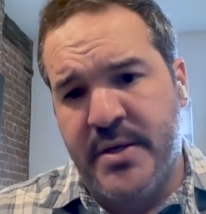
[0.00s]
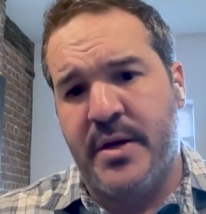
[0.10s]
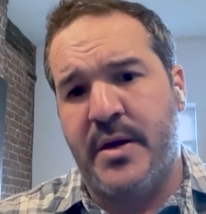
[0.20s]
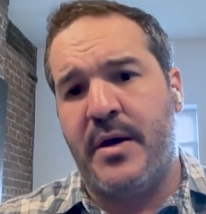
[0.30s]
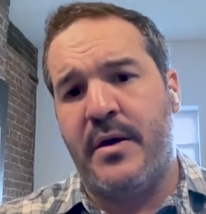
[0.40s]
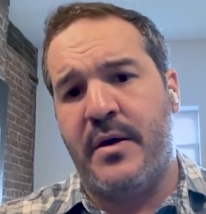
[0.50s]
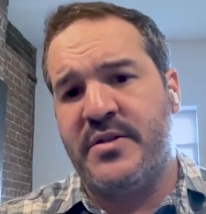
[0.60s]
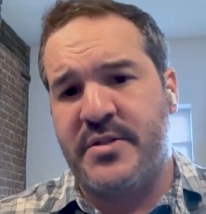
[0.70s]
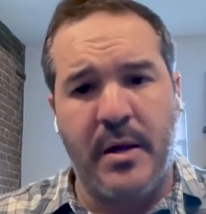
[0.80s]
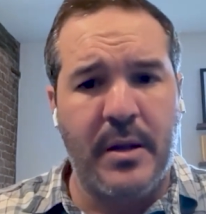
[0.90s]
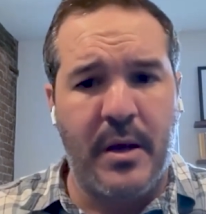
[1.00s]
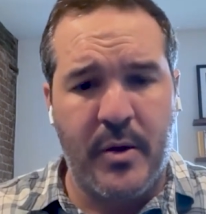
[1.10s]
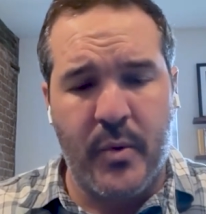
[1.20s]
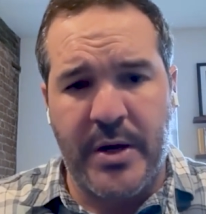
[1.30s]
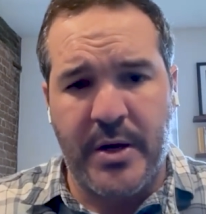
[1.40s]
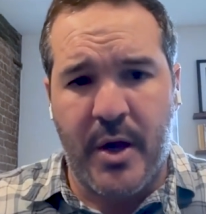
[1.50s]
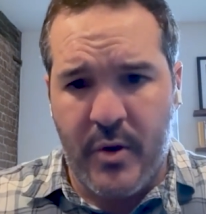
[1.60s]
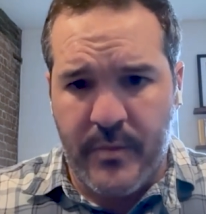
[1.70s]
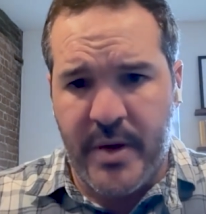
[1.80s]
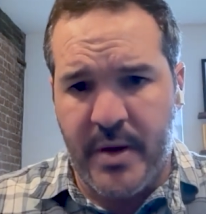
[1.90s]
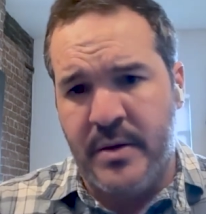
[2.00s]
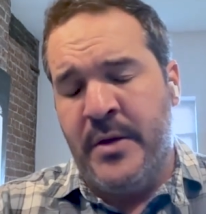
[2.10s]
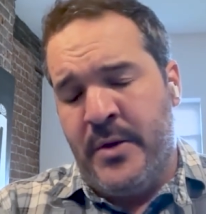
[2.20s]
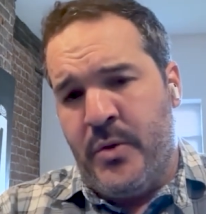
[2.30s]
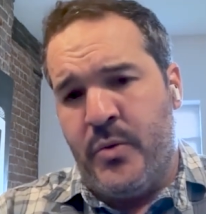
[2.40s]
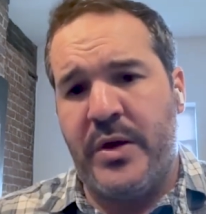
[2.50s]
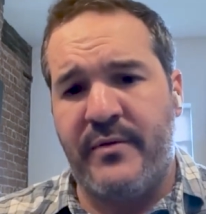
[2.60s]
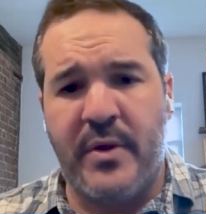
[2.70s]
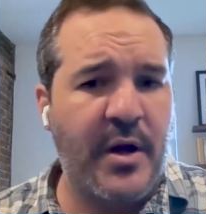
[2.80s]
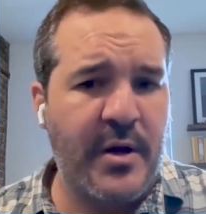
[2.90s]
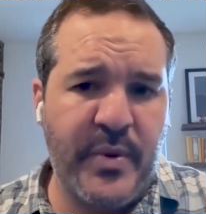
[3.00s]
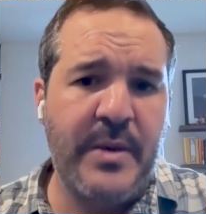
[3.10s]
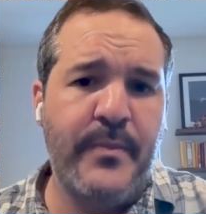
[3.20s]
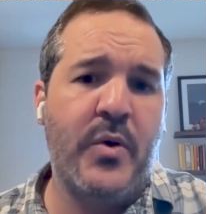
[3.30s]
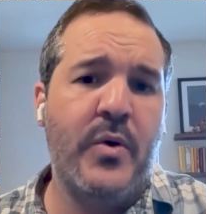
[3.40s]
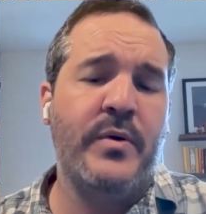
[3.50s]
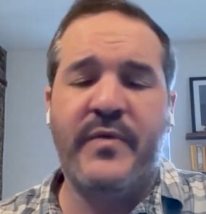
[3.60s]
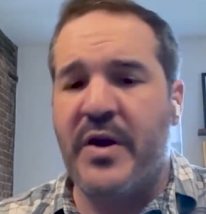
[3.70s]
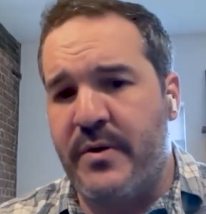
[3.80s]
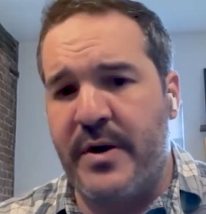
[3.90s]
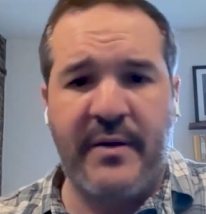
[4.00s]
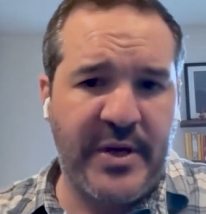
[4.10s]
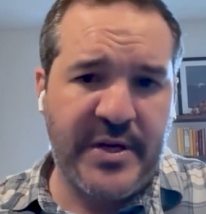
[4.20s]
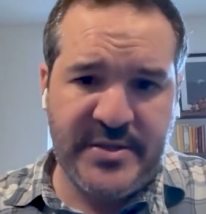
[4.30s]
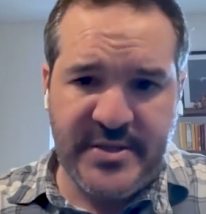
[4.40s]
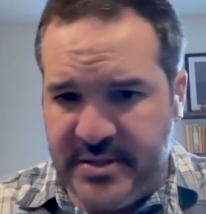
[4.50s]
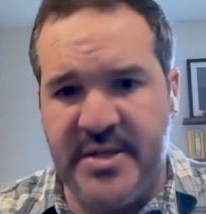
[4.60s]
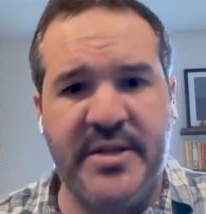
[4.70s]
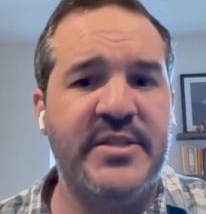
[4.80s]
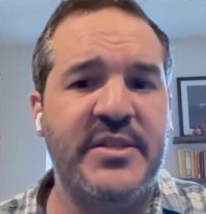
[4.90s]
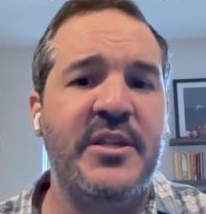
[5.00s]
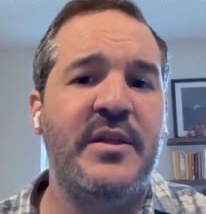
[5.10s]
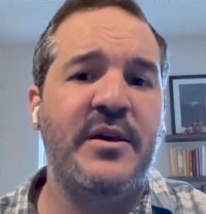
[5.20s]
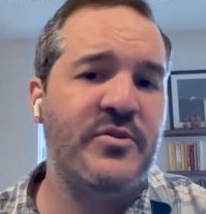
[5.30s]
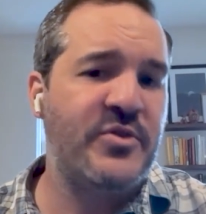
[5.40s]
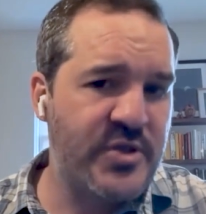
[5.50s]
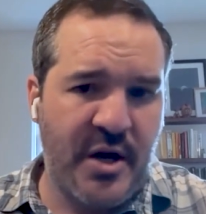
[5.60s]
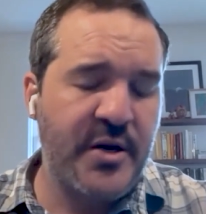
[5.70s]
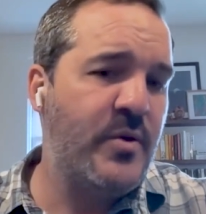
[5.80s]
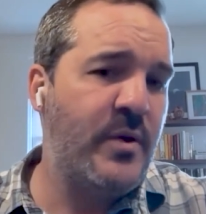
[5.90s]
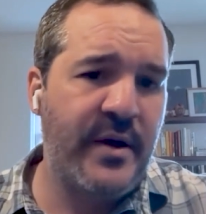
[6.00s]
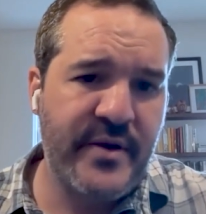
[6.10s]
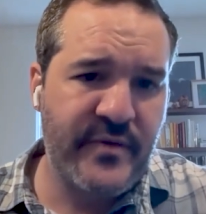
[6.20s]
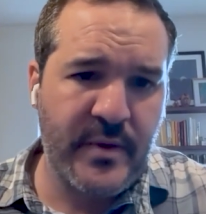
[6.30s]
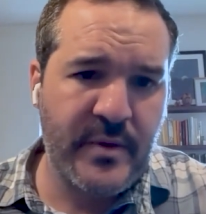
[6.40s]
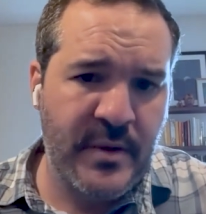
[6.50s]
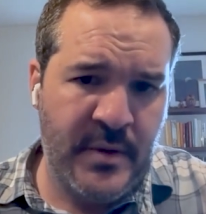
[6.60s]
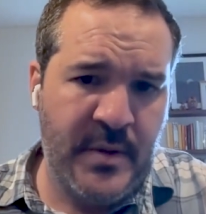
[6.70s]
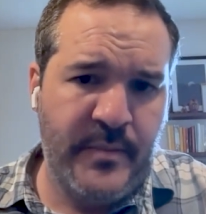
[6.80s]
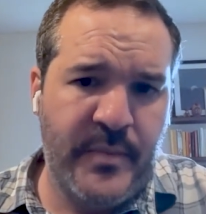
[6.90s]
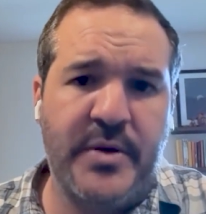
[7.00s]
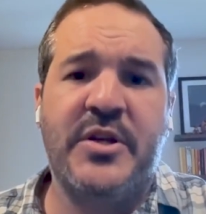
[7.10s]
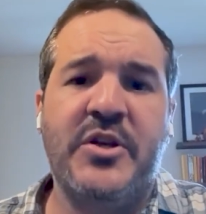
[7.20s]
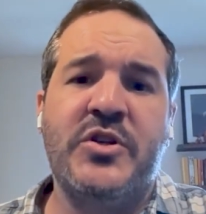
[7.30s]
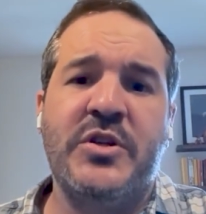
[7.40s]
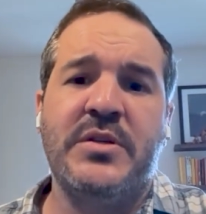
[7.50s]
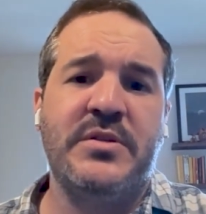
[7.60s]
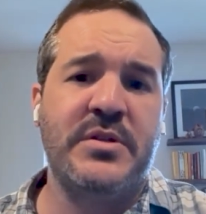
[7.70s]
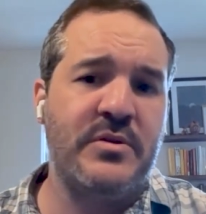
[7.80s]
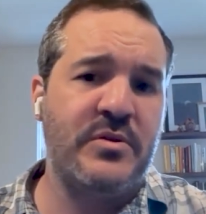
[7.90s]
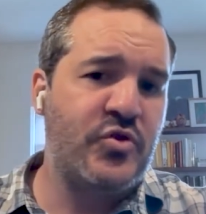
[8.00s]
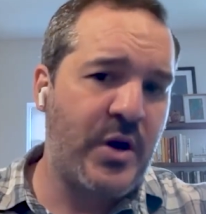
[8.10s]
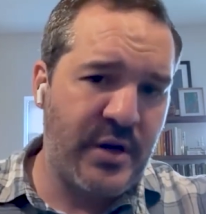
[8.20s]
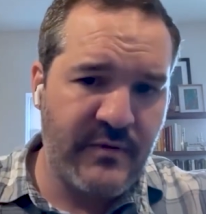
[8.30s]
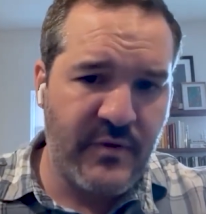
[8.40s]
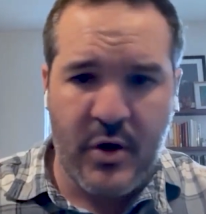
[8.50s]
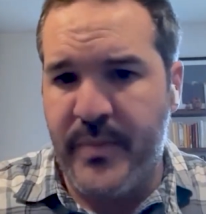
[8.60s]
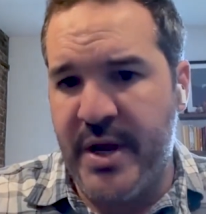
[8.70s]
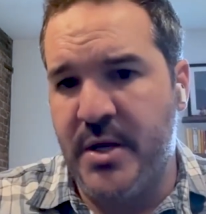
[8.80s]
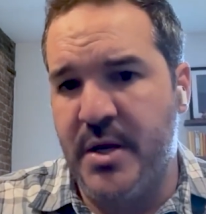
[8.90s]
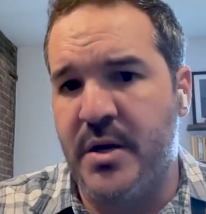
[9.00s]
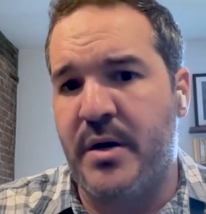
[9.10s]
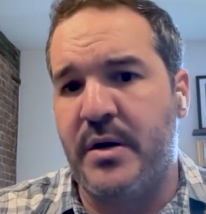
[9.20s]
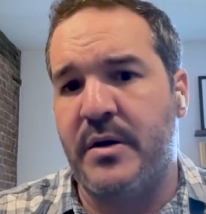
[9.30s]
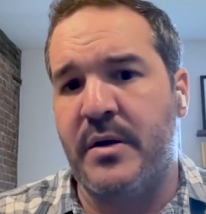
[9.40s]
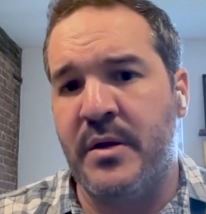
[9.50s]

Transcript: Still a long way to go, but we have a lot of people and veteran advocates in DC that are just talking to a lot of different politicians and trying to give our opinion on